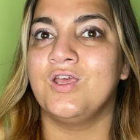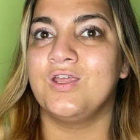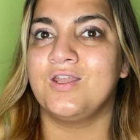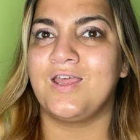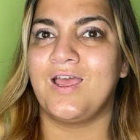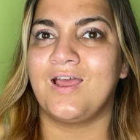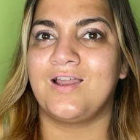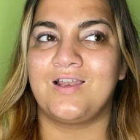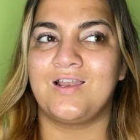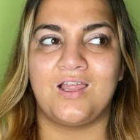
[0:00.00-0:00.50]
They
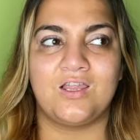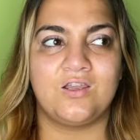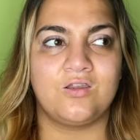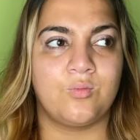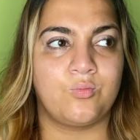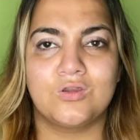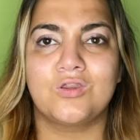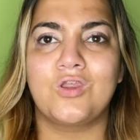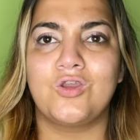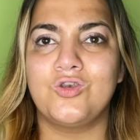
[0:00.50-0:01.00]
had like the,
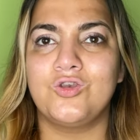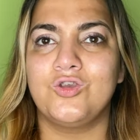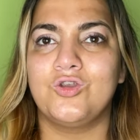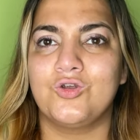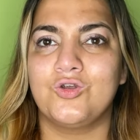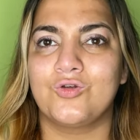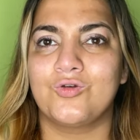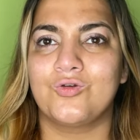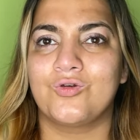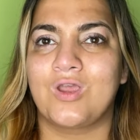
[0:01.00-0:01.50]
the
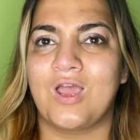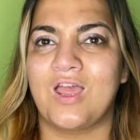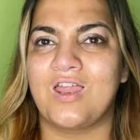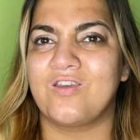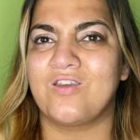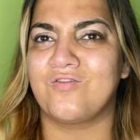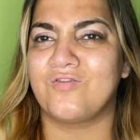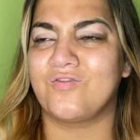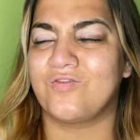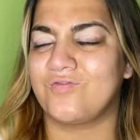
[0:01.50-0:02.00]
new kind of